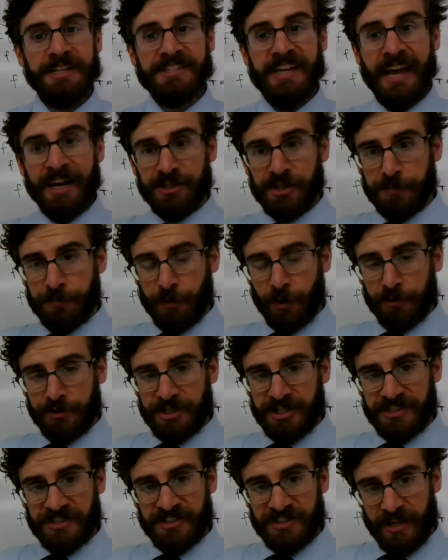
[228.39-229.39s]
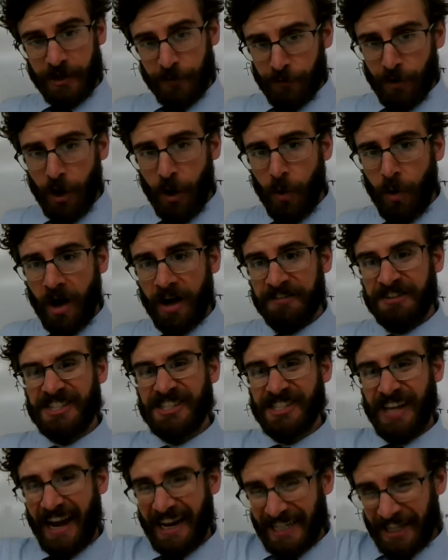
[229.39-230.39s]
as x approaches 0 of
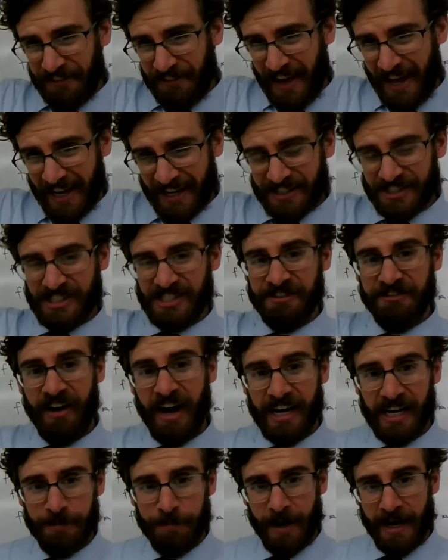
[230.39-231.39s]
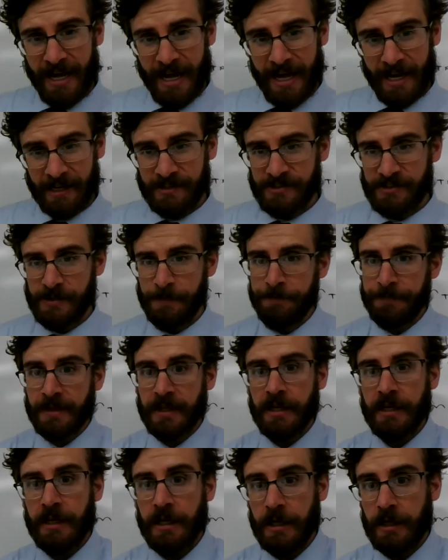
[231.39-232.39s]
sine of x divided by x,
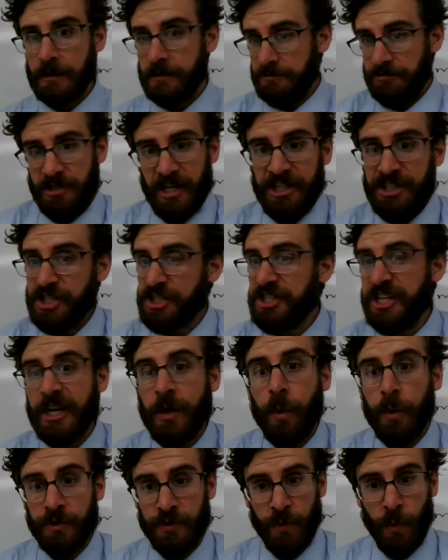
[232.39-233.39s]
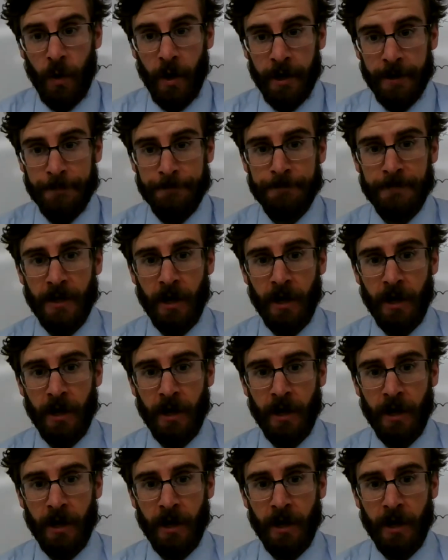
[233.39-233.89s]
it just equals 1.